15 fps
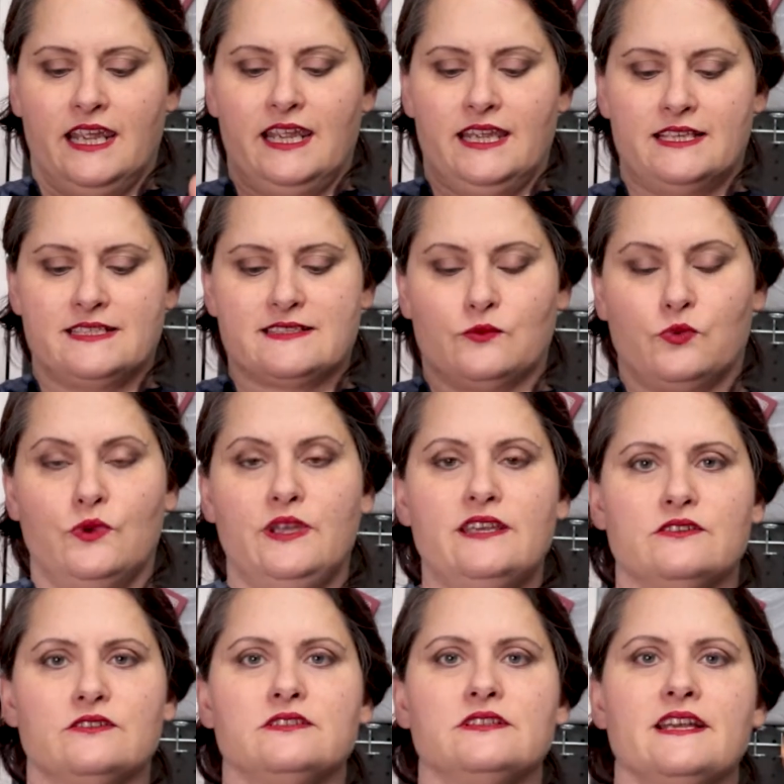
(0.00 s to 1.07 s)
It's a
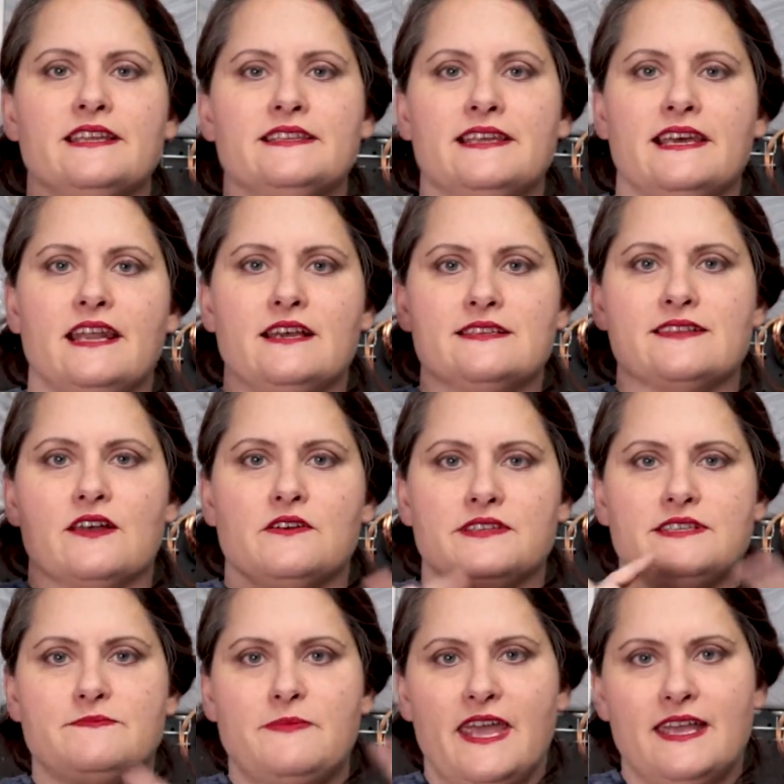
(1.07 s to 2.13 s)
wheel that has all
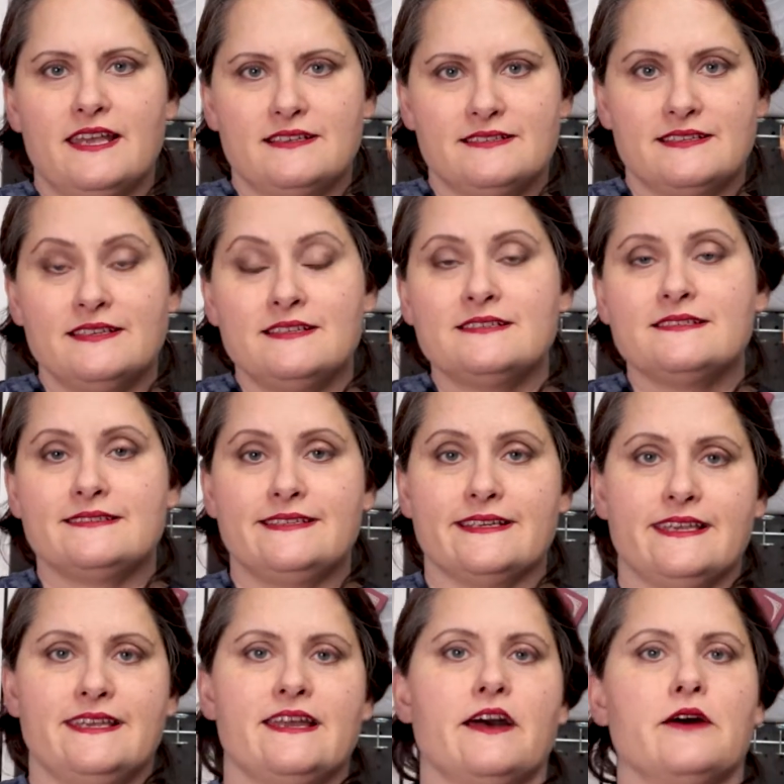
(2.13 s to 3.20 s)
these pegs
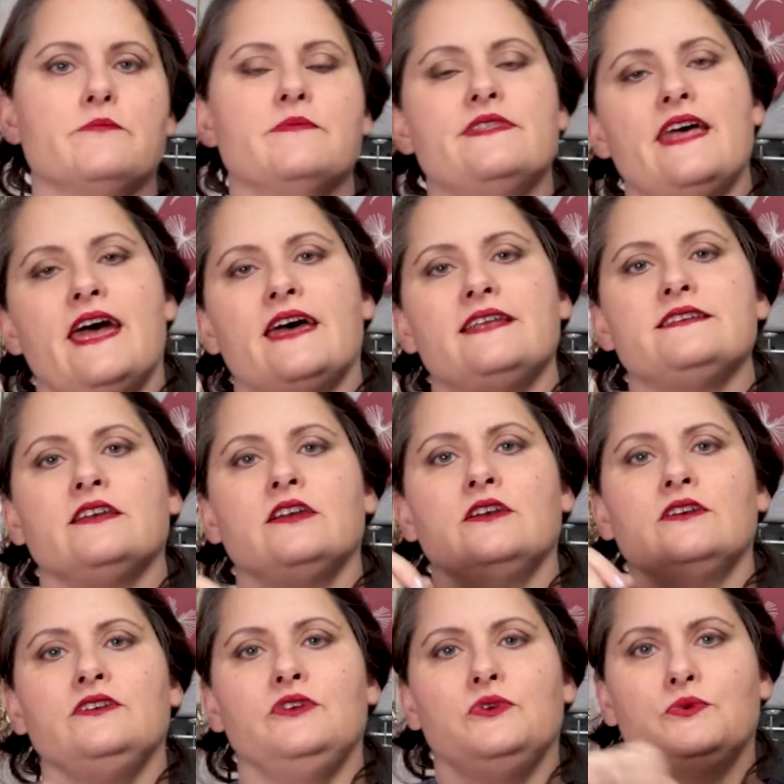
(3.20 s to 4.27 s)
sticking up that
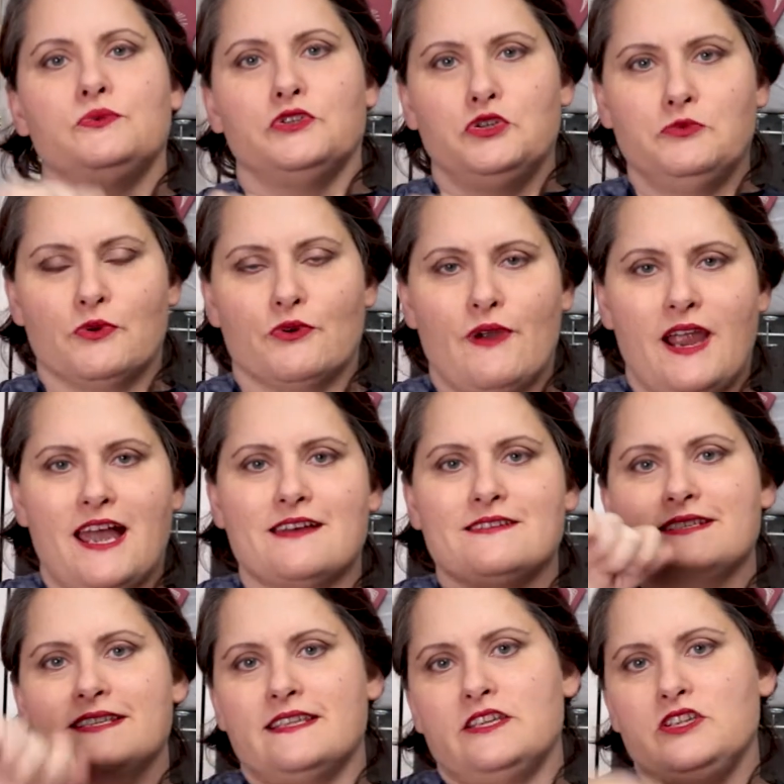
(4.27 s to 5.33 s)
you loop
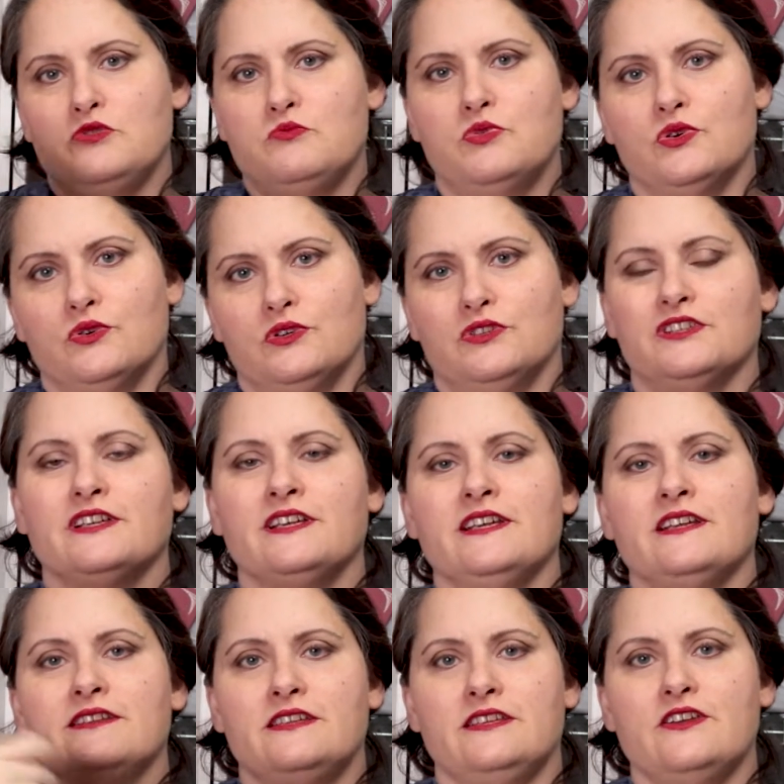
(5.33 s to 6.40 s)
around and then you pull
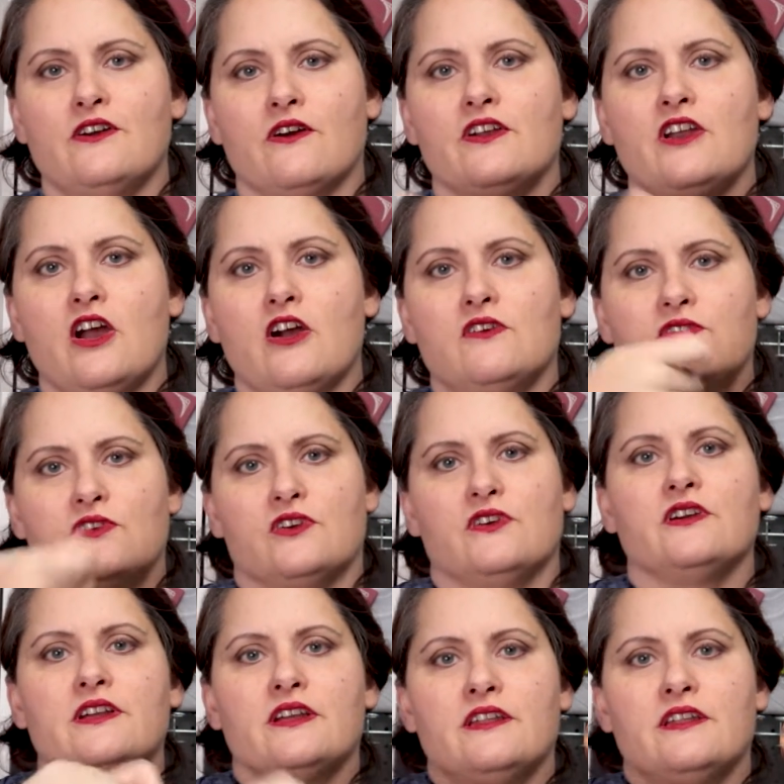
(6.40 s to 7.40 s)
the yarn over